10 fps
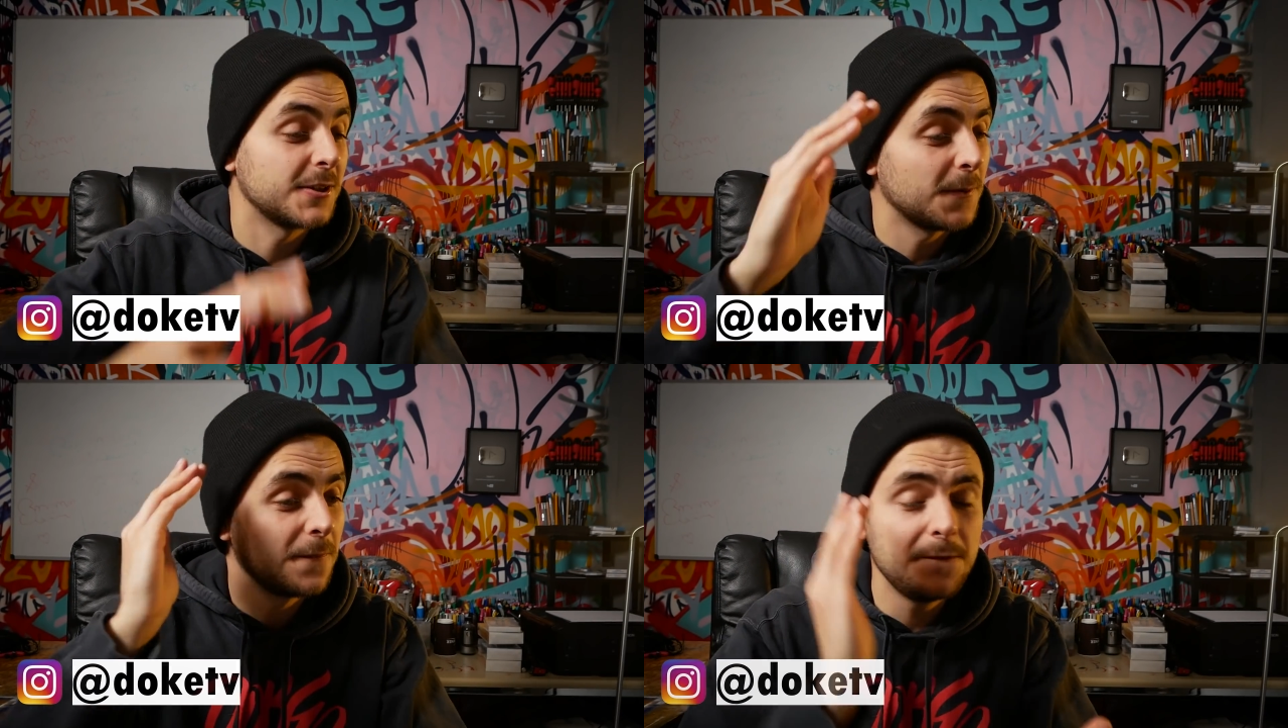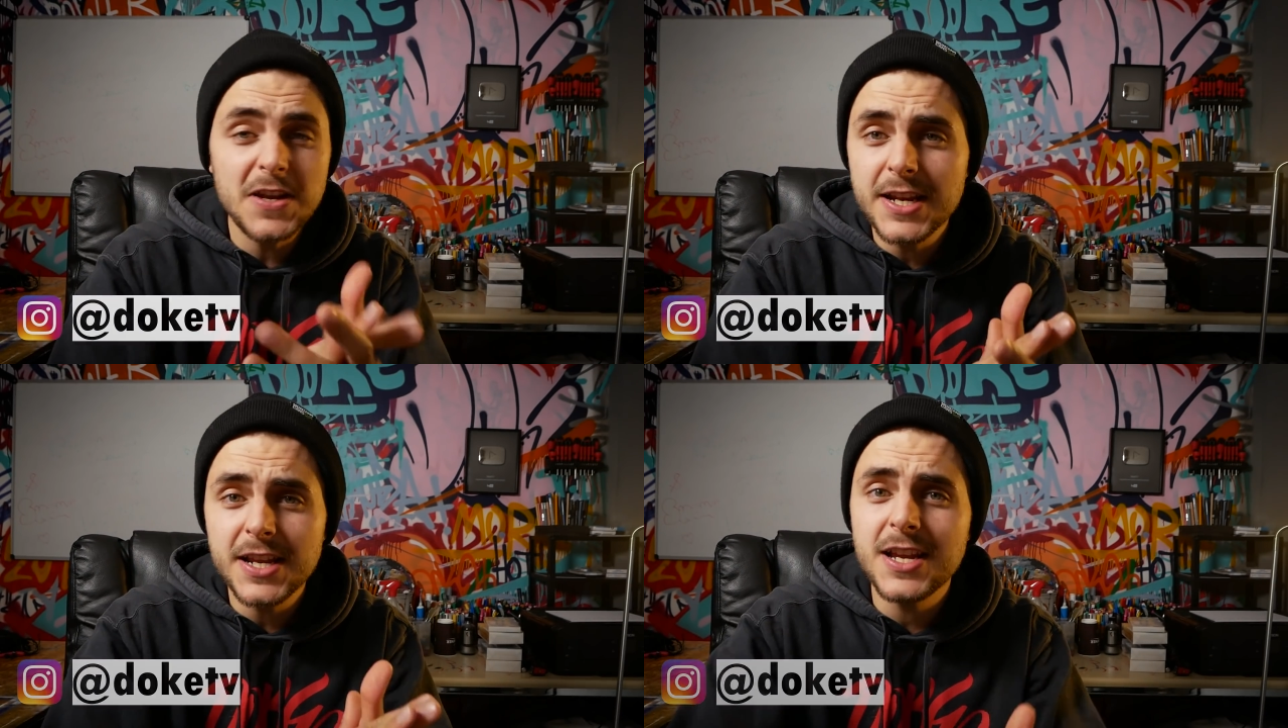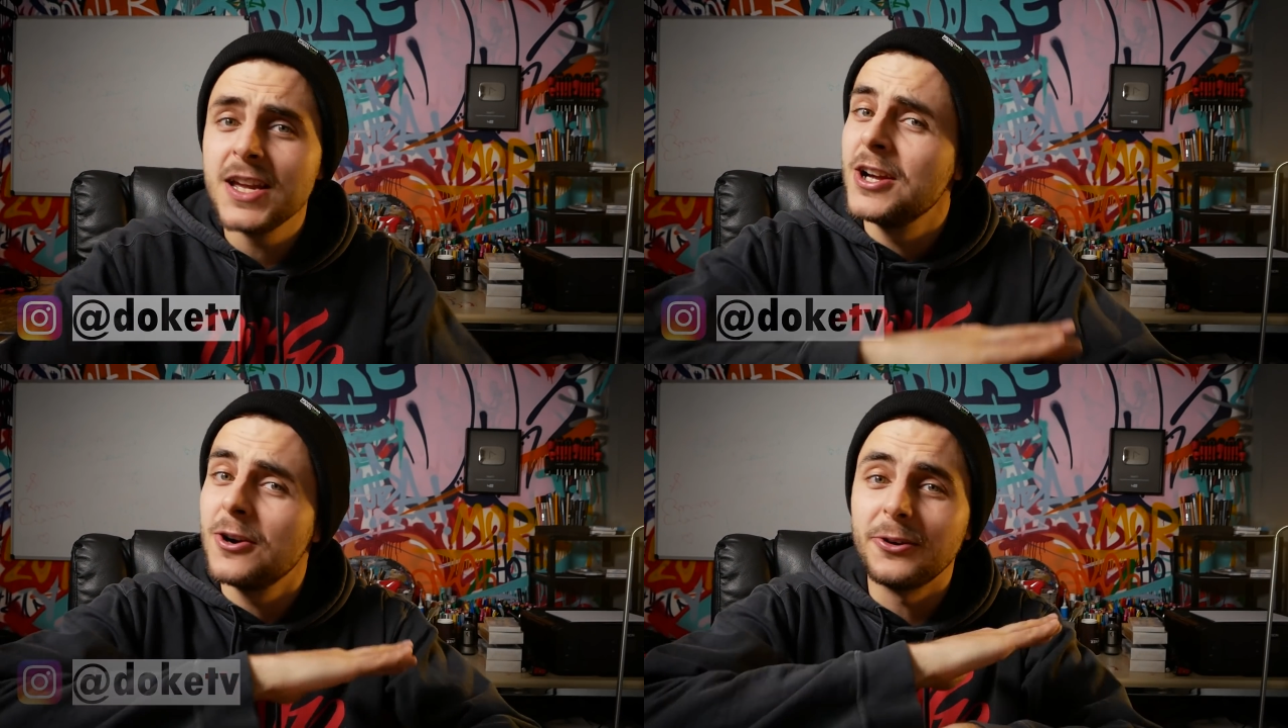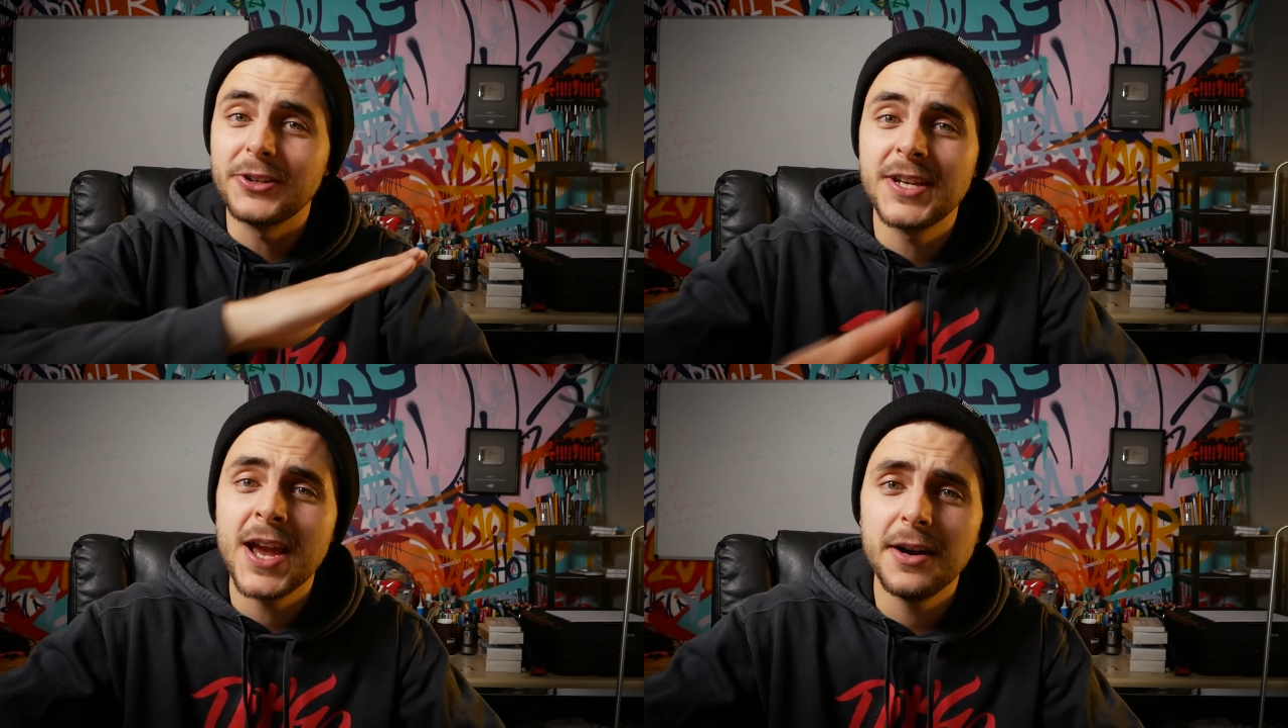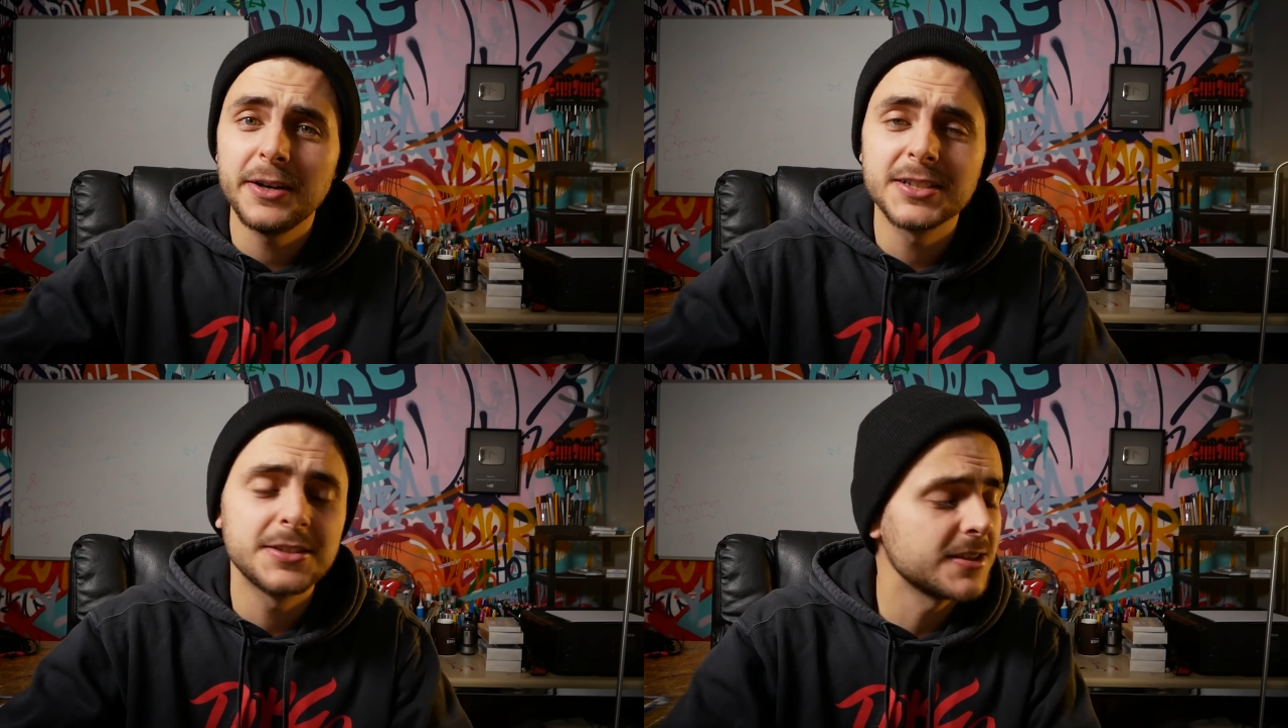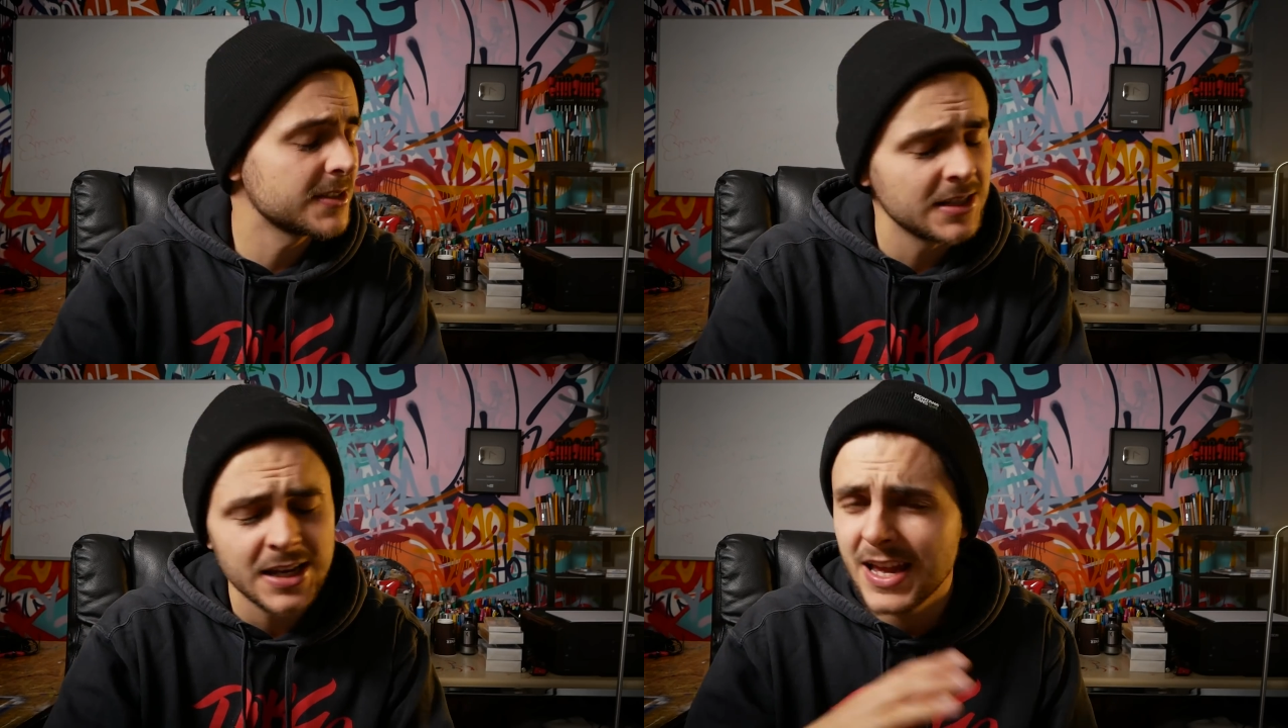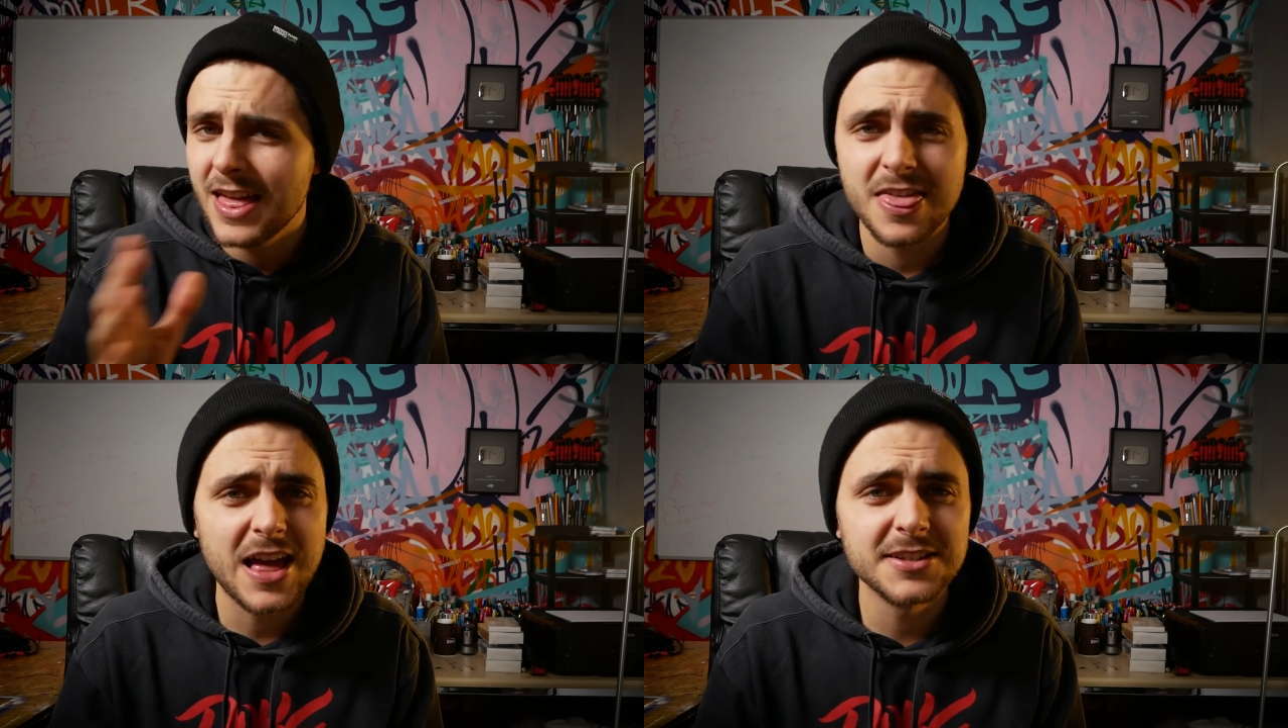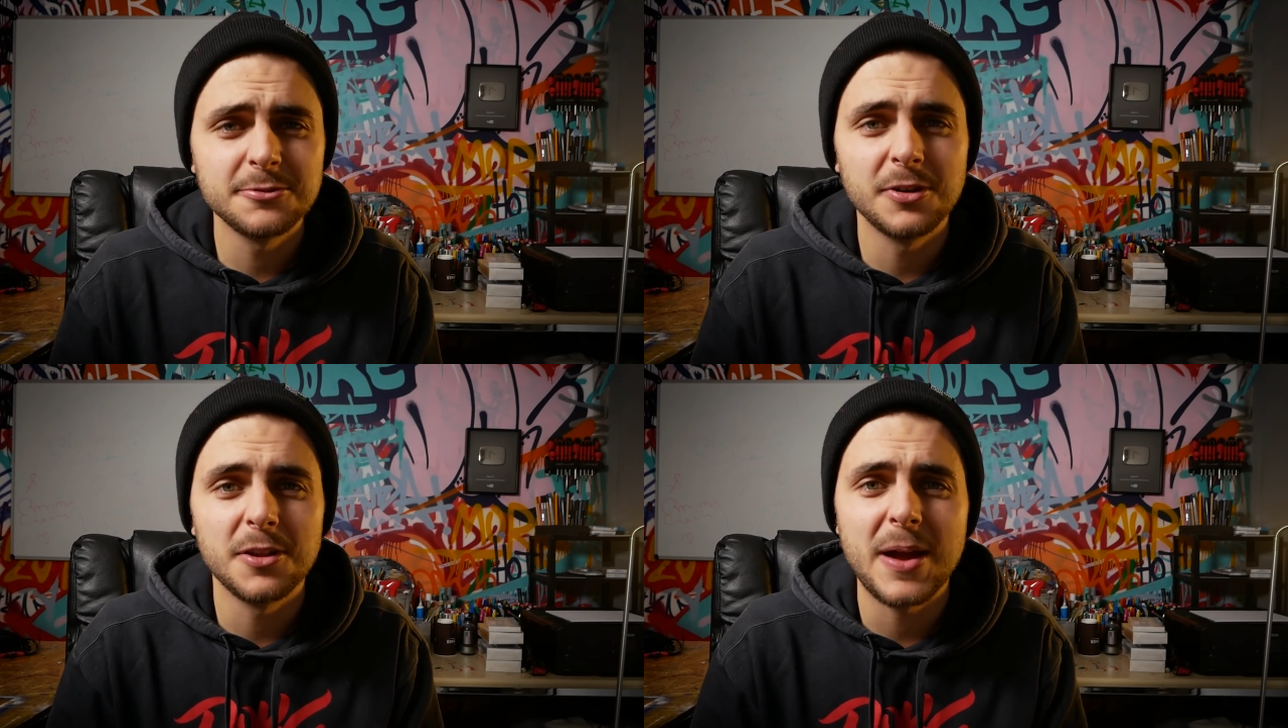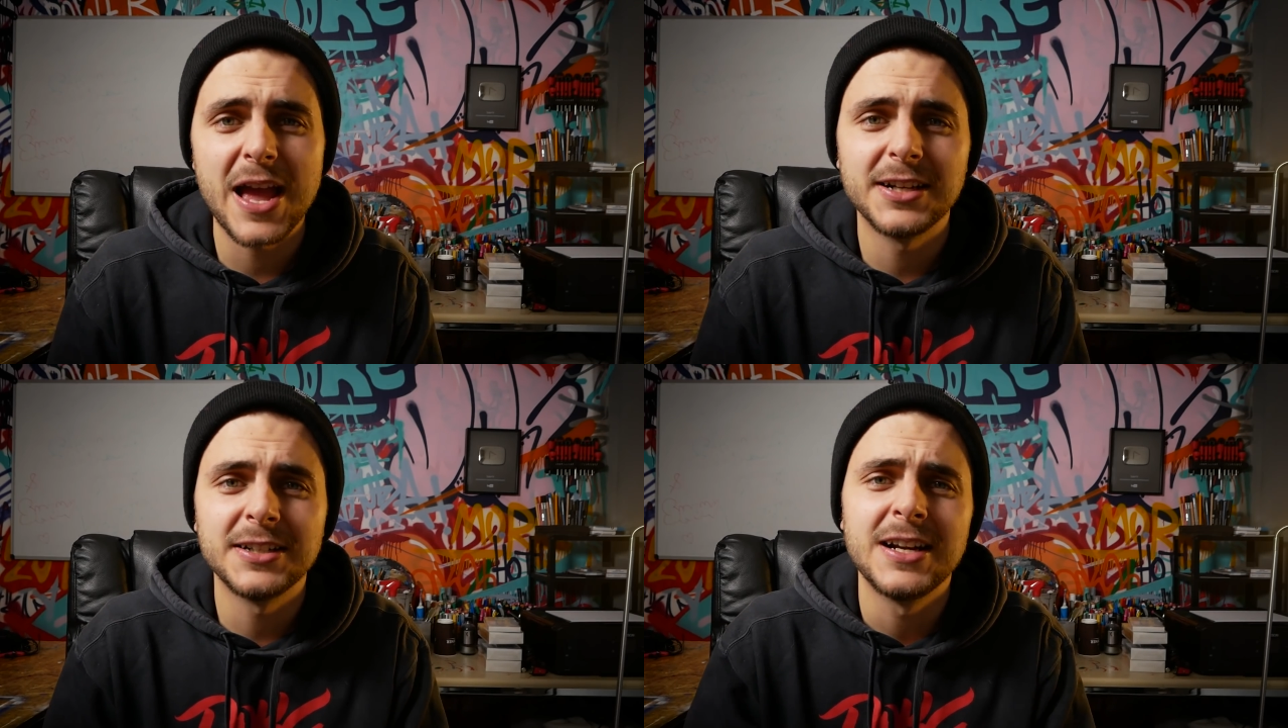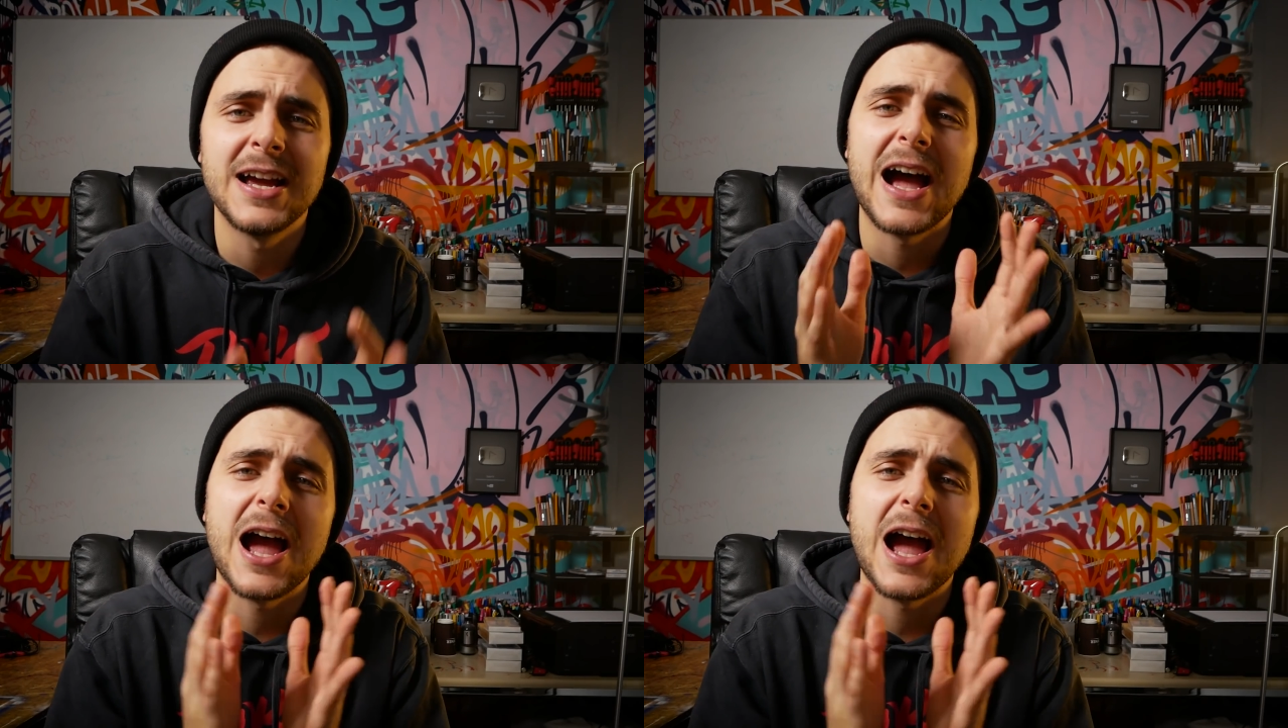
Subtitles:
Graffiti or characters, it doesn't really matter.